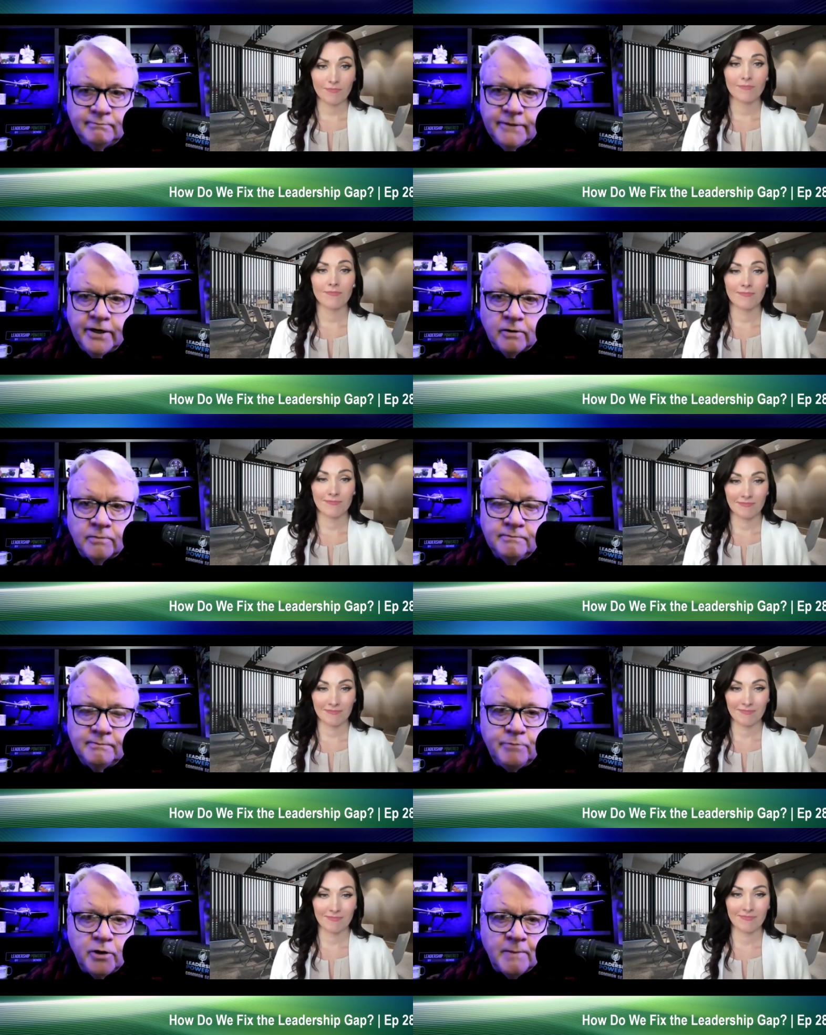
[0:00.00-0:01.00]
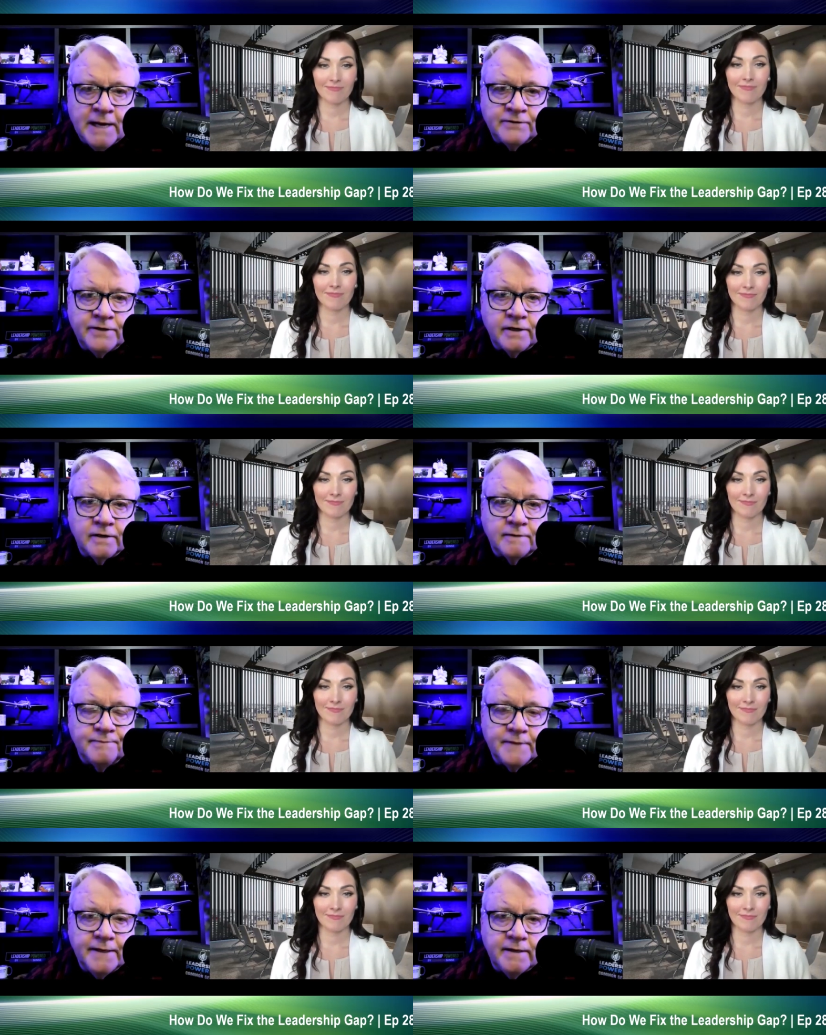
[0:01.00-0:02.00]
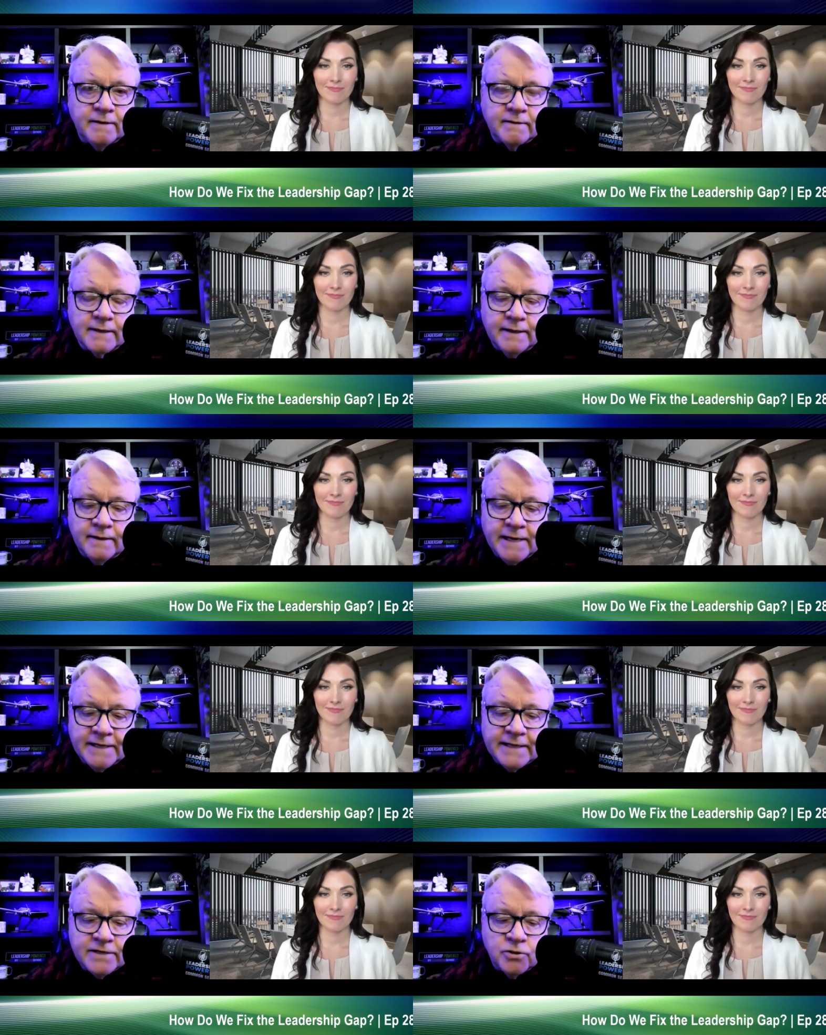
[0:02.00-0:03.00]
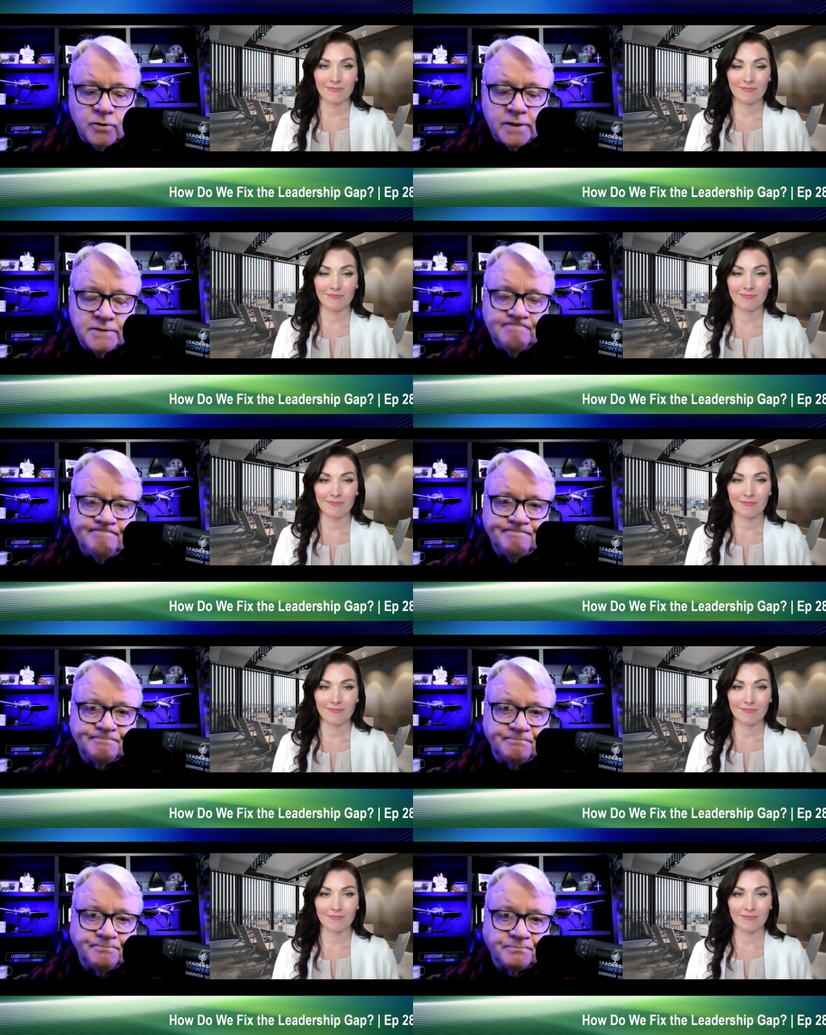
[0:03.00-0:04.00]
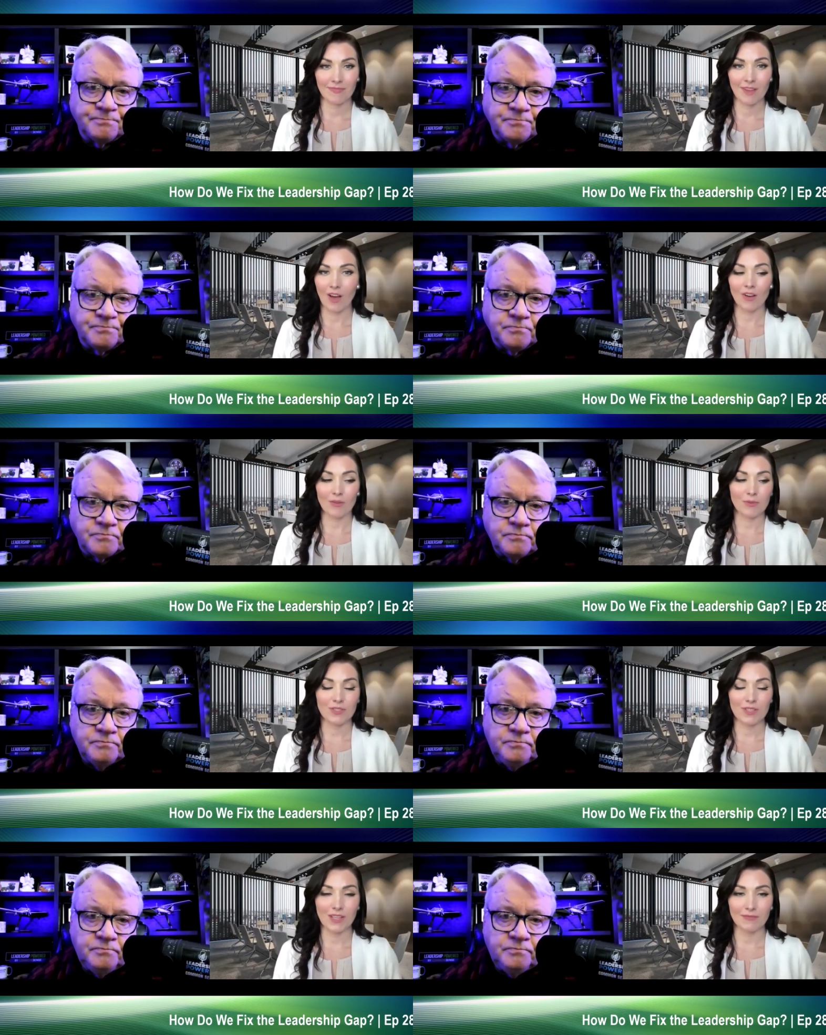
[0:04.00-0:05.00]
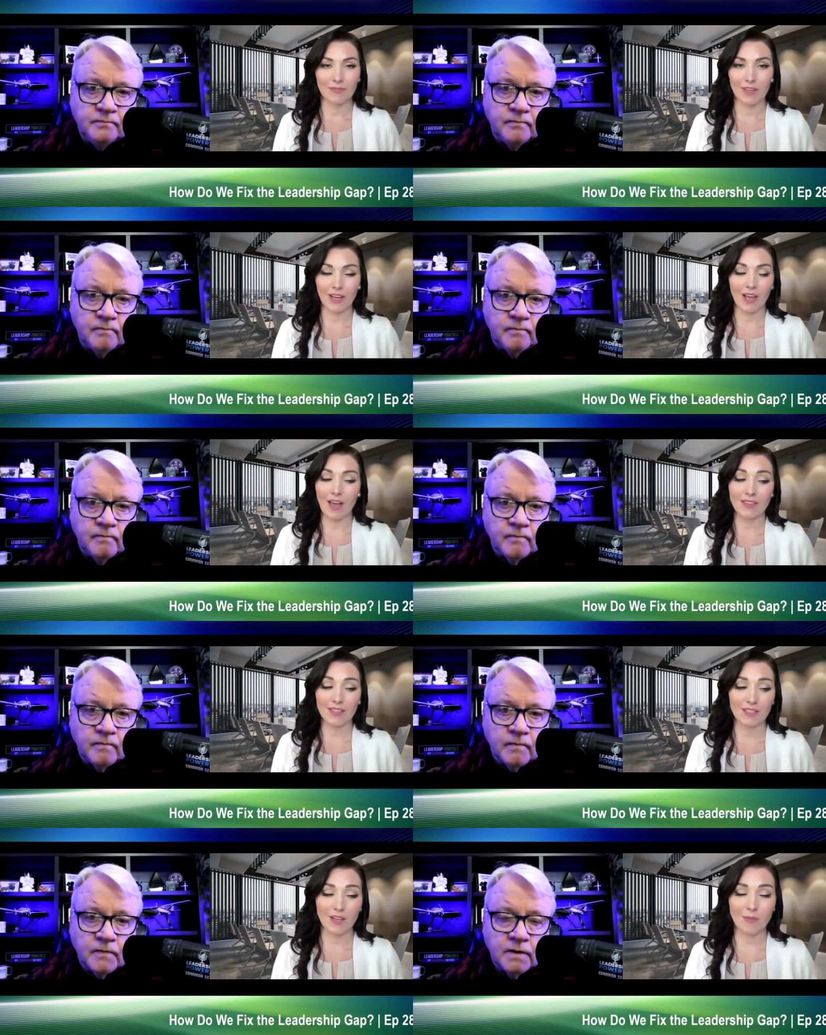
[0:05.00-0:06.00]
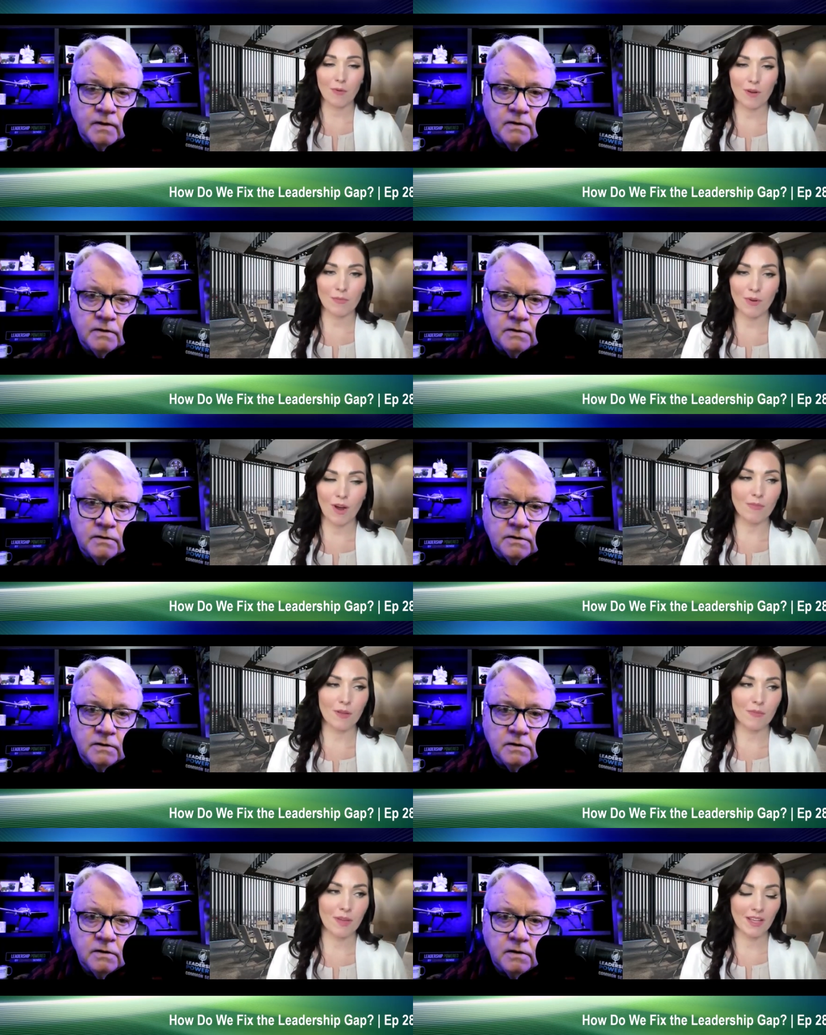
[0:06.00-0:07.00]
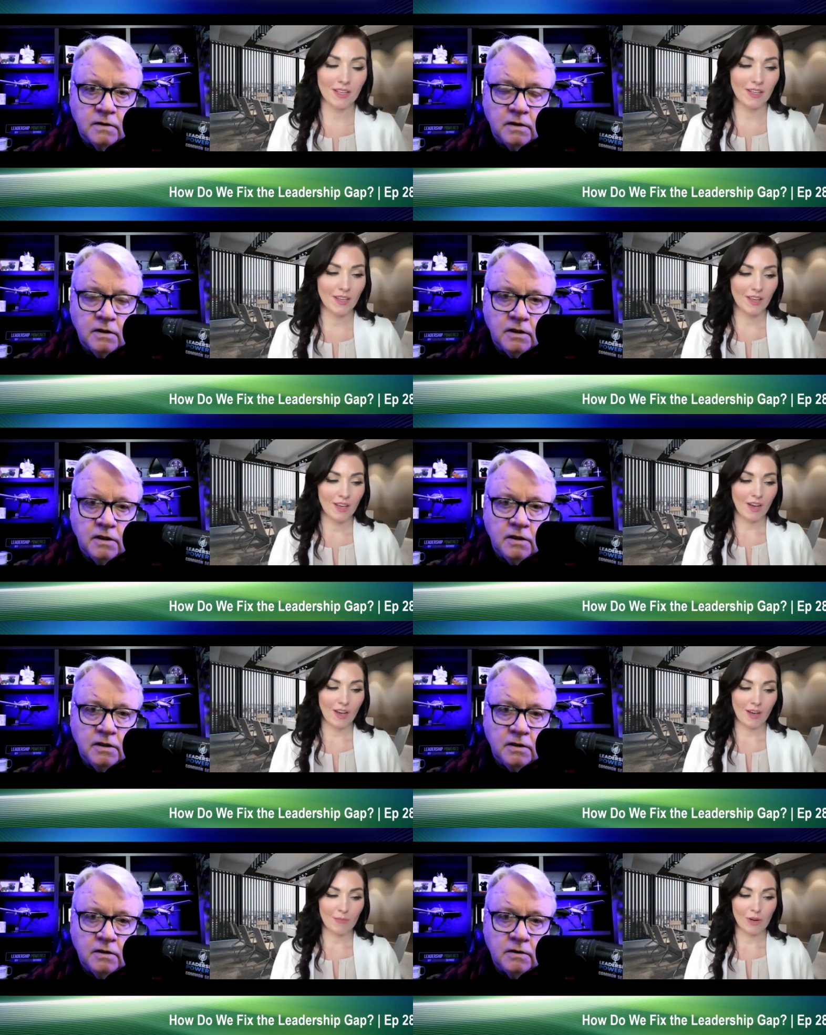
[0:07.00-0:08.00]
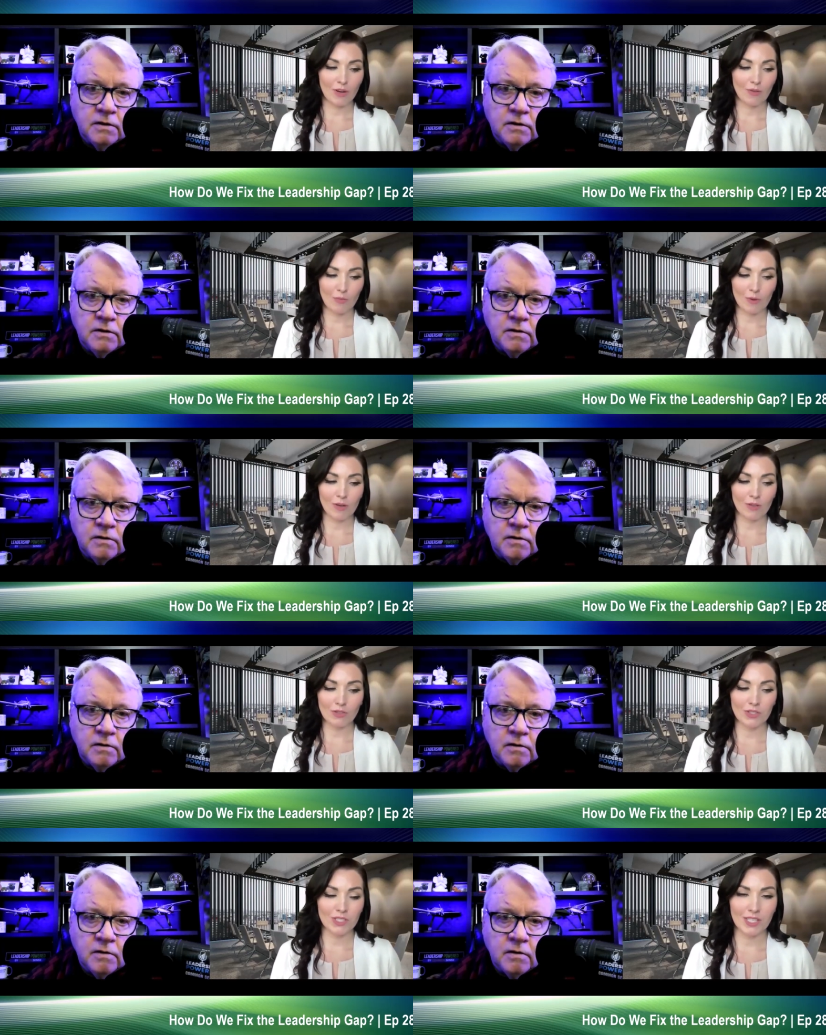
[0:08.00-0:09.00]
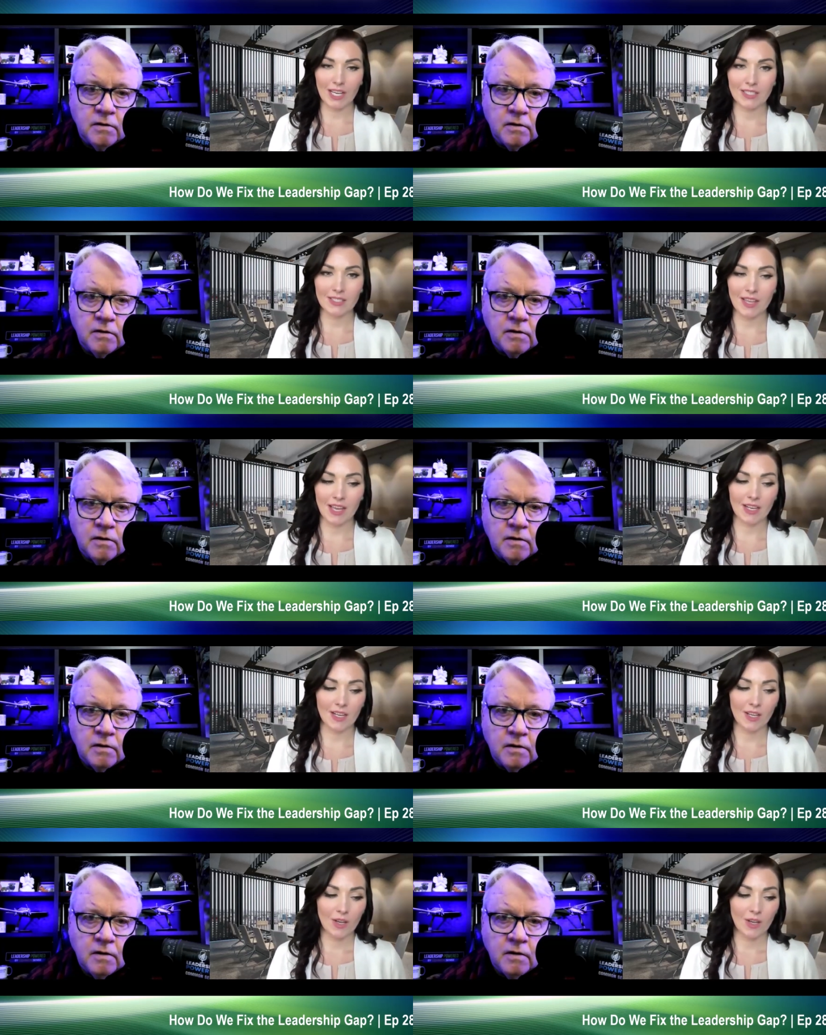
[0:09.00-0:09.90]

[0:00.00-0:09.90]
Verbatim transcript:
Speaker 1: you know, put them out there and, and make that choice.
Speaker 2: one hundred percent. And I, I think the number one problem in um, our corporate culture today is that